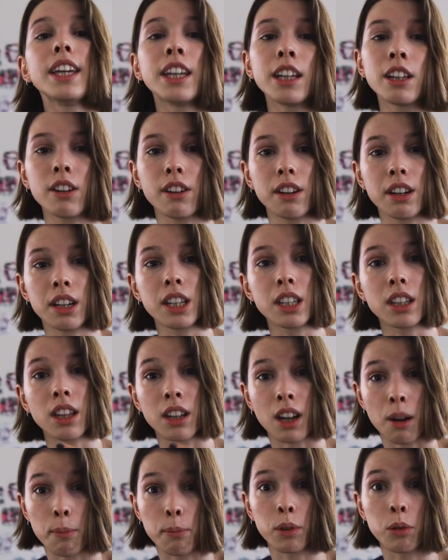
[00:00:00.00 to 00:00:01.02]
increase the
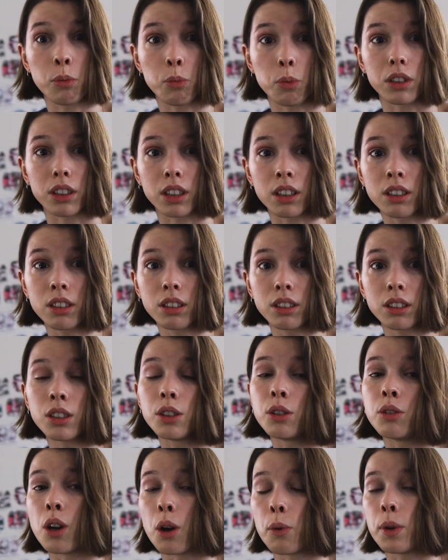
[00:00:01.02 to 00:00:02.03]
number of words
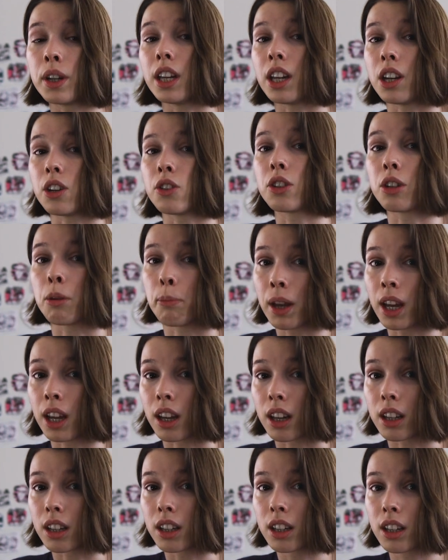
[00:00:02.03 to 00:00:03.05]
you know in each
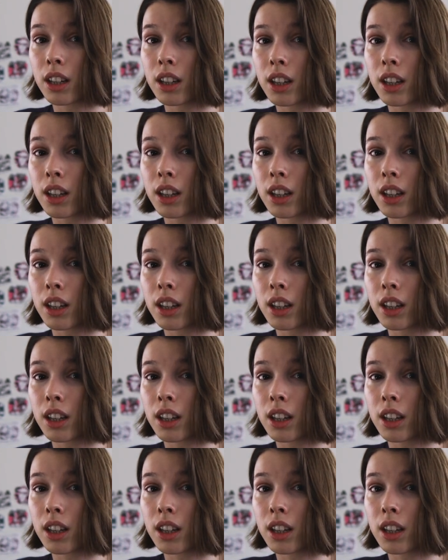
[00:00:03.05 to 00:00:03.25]
domain.